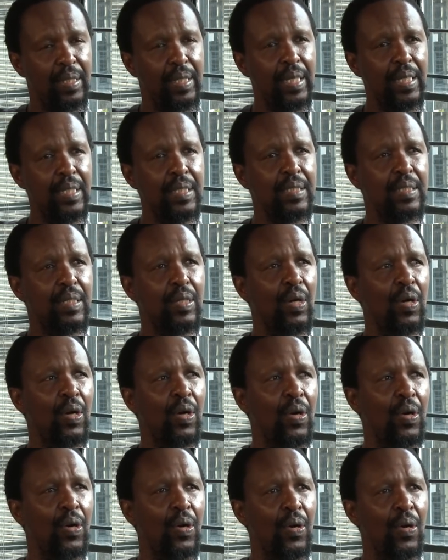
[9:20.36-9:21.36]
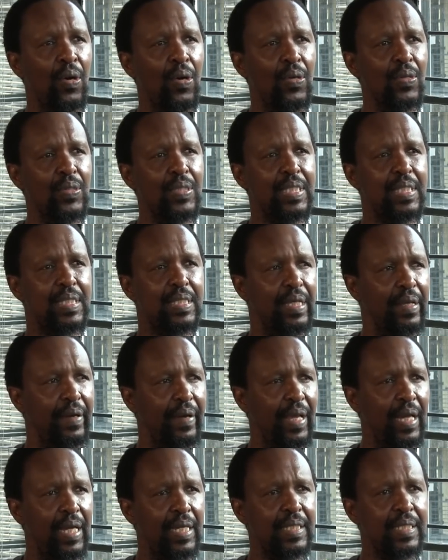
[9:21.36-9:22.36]
There is no
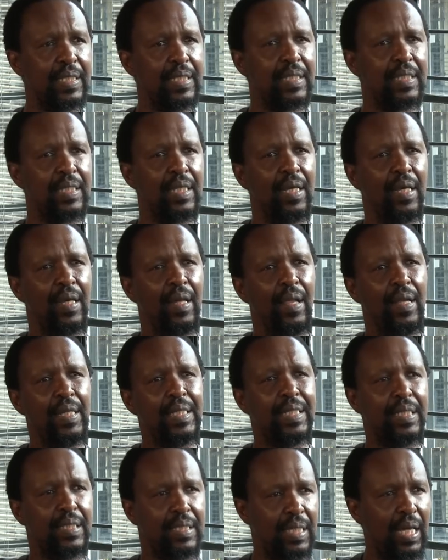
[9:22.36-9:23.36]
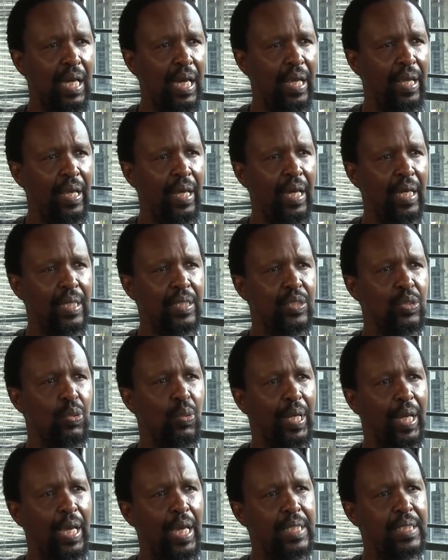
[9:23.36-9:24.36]
serious desire
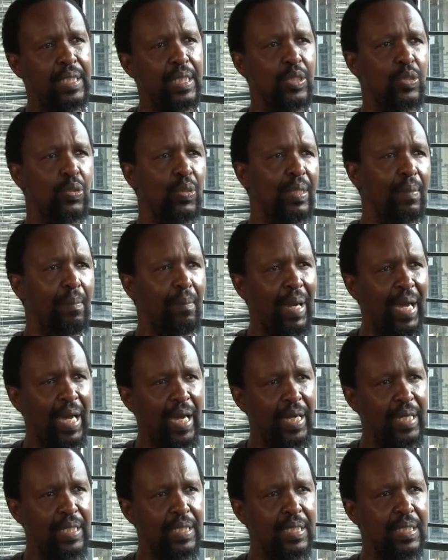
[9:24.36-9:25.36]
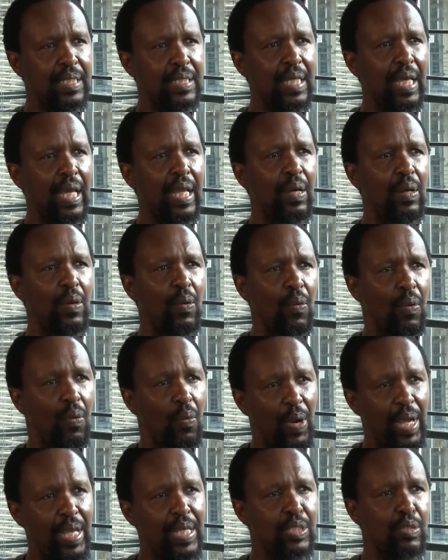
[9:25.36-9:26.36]
to get into the minds and
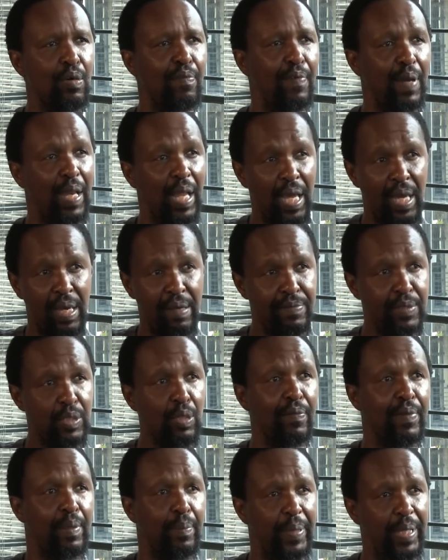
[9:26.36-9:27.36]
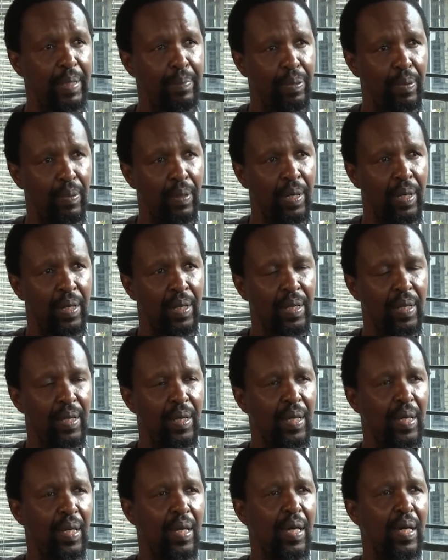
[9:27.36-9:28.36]
ways of lives of the people.
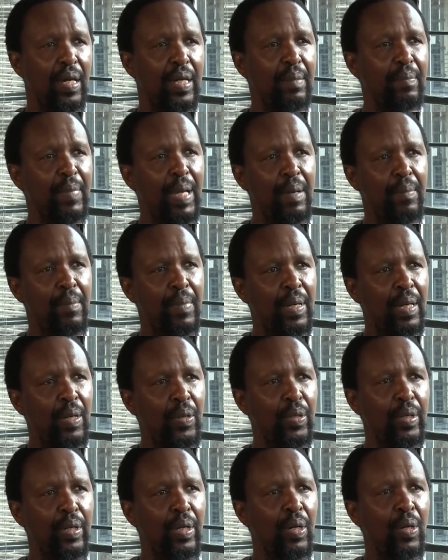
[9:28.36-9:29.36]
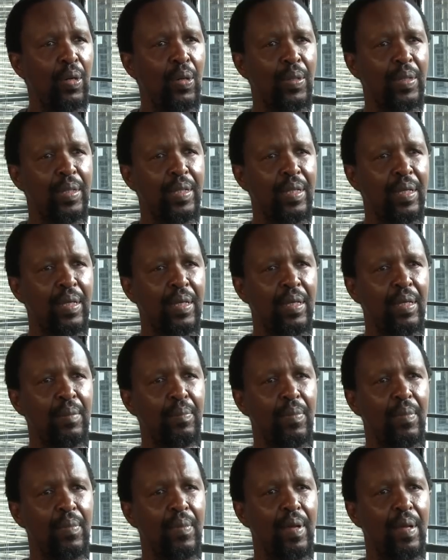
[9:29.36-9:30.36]
Remember, you know,
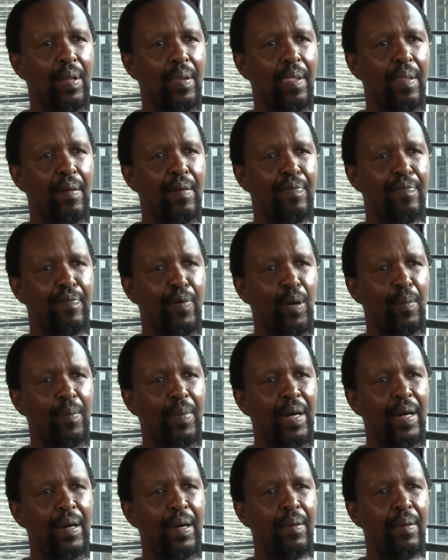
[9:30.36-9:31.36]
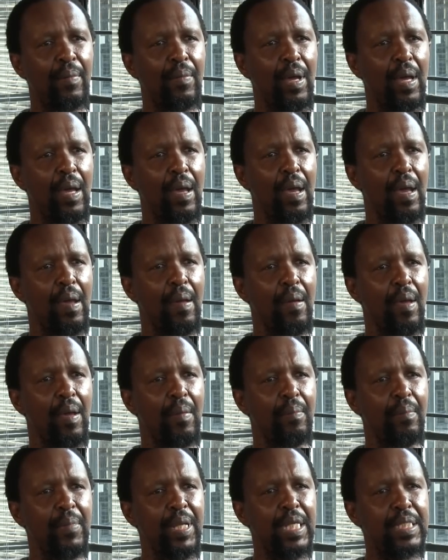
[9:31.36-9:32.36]
the former
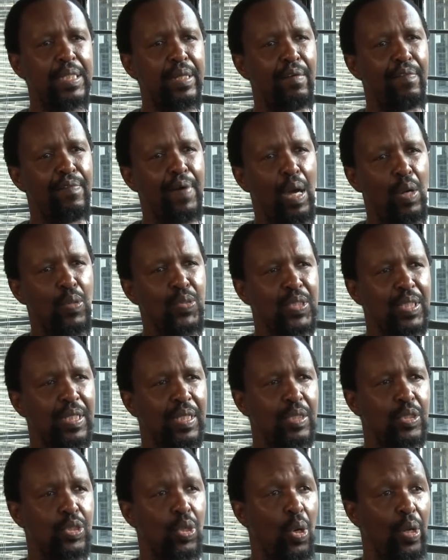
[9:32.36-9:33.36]
Minister of Housing,